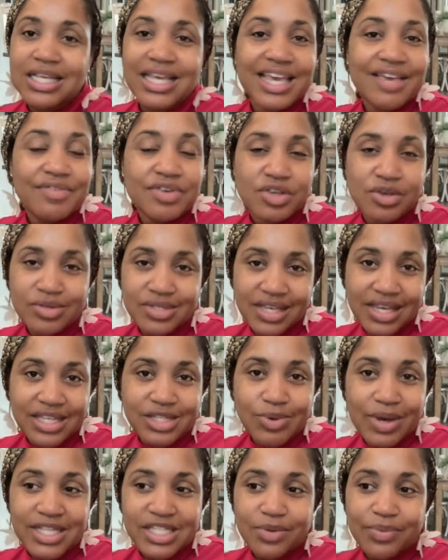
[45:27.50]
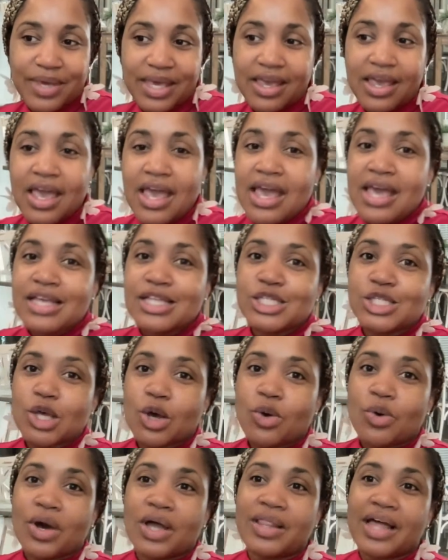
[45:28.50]
even using it twice a week.
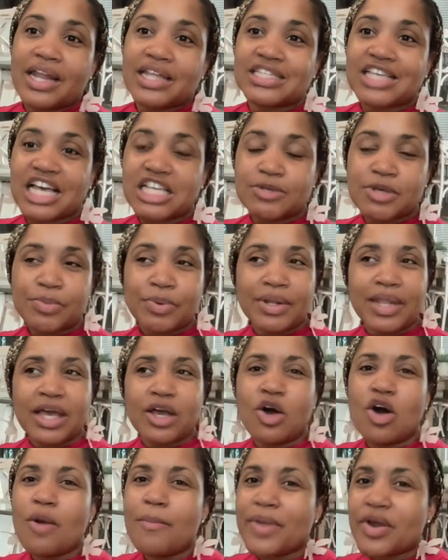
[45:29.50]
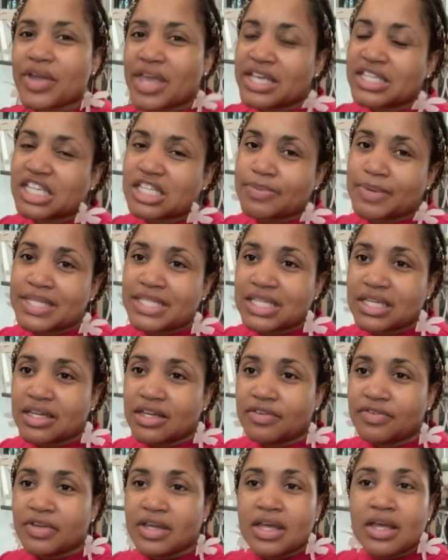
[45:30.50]
So a lot of times people are like, oh, Mary Kay is
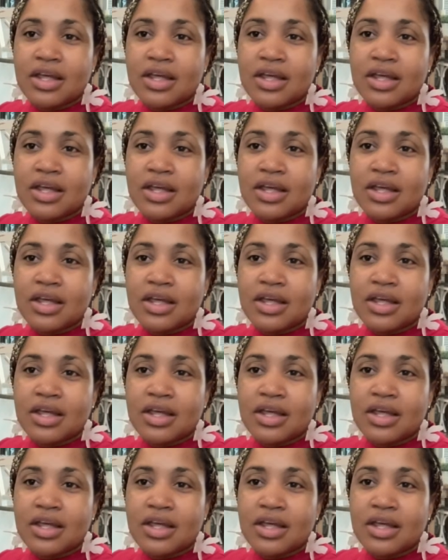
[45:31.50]
expensive.